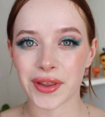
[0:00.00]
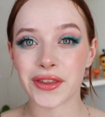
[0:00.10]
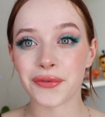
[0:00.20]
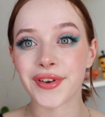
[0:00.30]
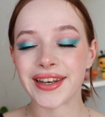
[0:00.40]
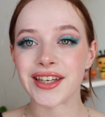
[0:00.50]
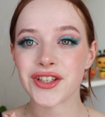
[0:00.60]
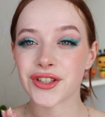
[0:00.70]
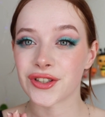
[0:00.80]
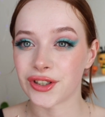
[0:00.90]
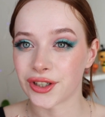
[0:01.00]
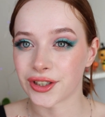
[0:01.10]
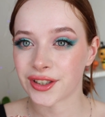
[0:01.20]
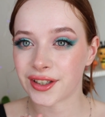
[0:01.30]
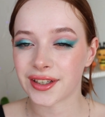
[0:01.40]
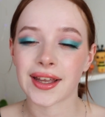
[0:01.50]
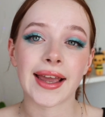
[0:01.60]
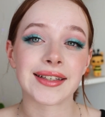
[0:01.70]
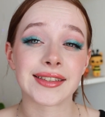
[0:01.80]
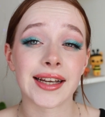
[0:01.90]
with the finished look.
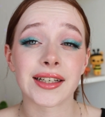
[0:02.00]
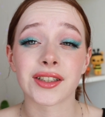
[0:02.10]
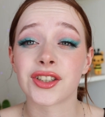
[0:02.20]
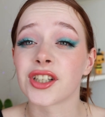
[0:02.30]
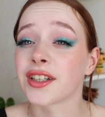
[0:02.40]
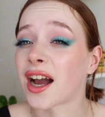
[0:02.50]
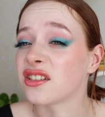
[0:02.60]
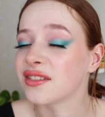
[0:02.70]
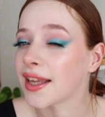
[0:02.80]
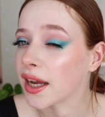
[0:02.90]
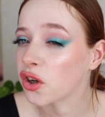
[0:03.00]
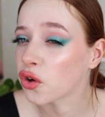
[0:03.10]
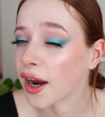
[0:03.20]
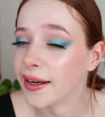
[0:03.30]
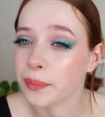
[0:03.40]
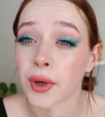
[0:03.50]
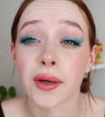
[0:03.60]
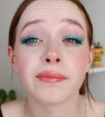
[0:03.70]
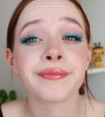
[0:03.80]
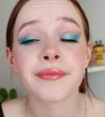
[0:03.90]
It didn't turn out that great,
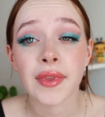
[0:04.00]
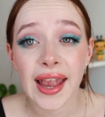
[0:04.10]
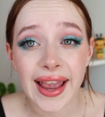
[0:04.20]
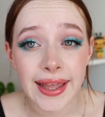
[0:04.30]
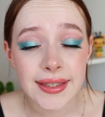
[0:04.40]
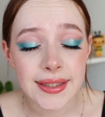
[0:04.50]
but it's